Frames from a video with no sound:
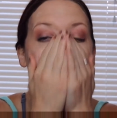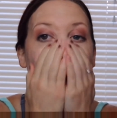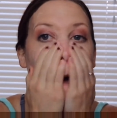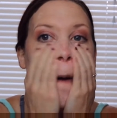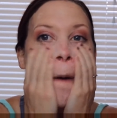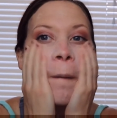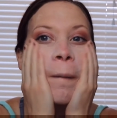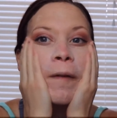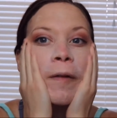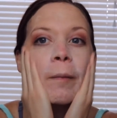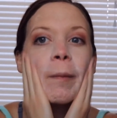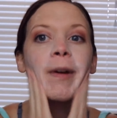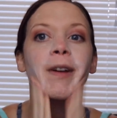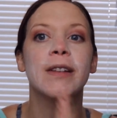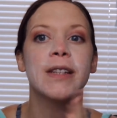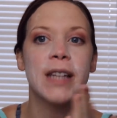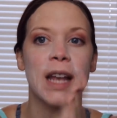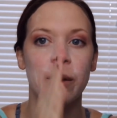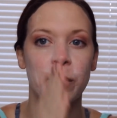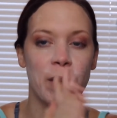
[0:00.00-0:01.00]
over my
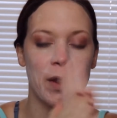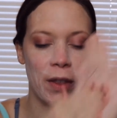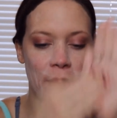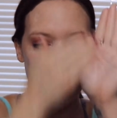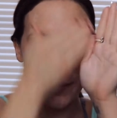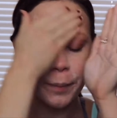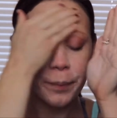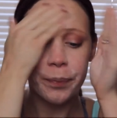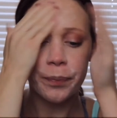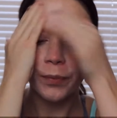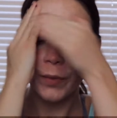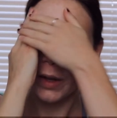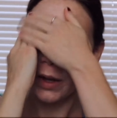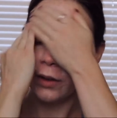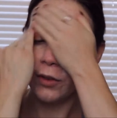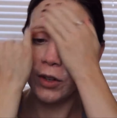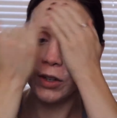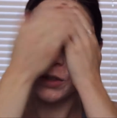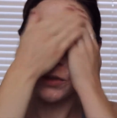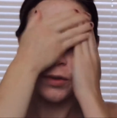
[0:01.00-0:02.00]
skin with it
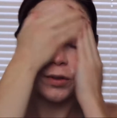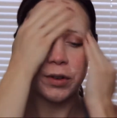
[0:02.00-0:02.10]
and just